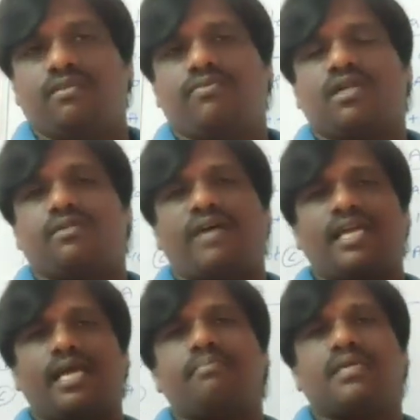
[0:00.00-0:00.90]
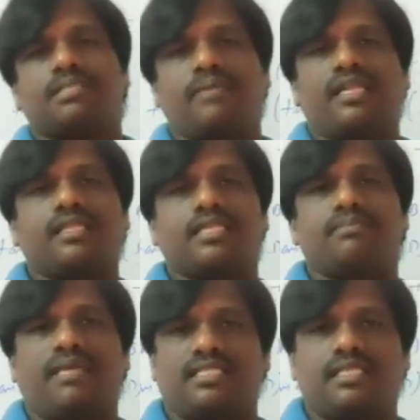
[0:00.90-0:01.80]
Why I am explaining these
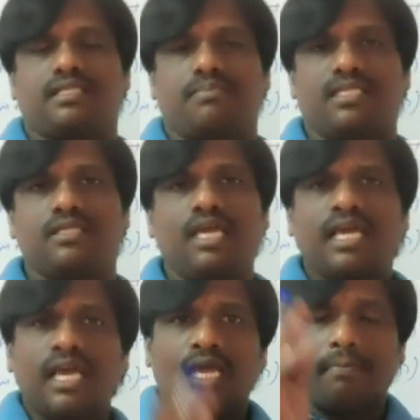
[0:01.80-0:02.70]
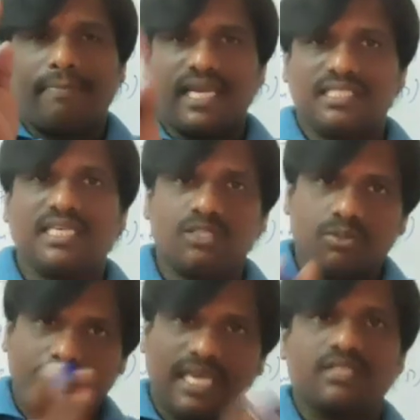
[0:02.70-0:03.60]
basics means basics,
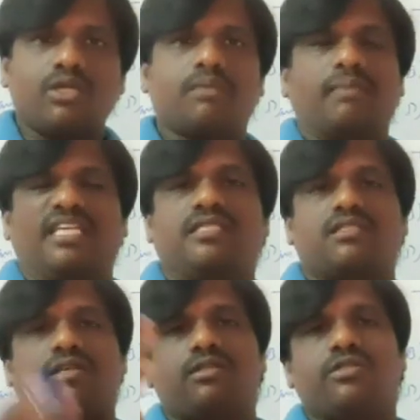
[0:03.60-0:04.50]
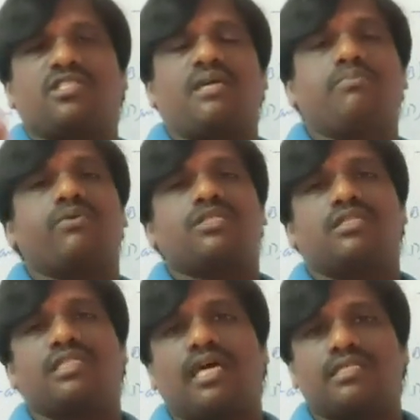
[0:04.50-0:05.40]
based on basics also some questions
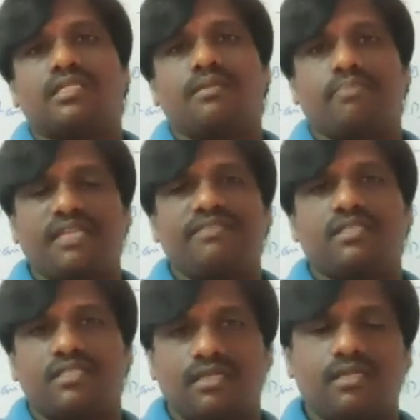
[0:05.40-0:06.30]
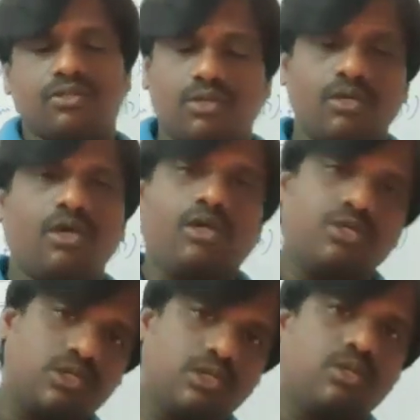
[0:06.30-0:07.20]
asked in previous year, so you
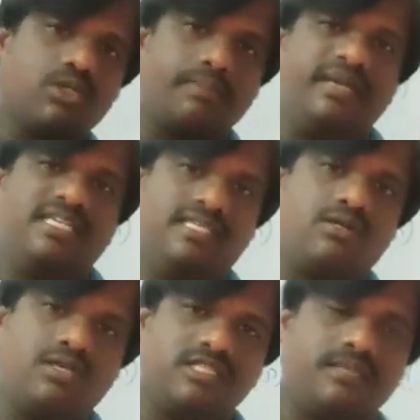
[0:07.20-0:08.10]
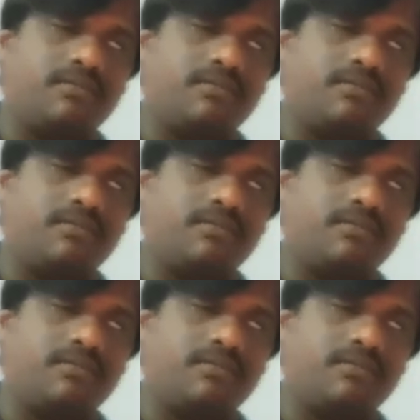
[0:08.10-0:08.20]
should know the basic concepts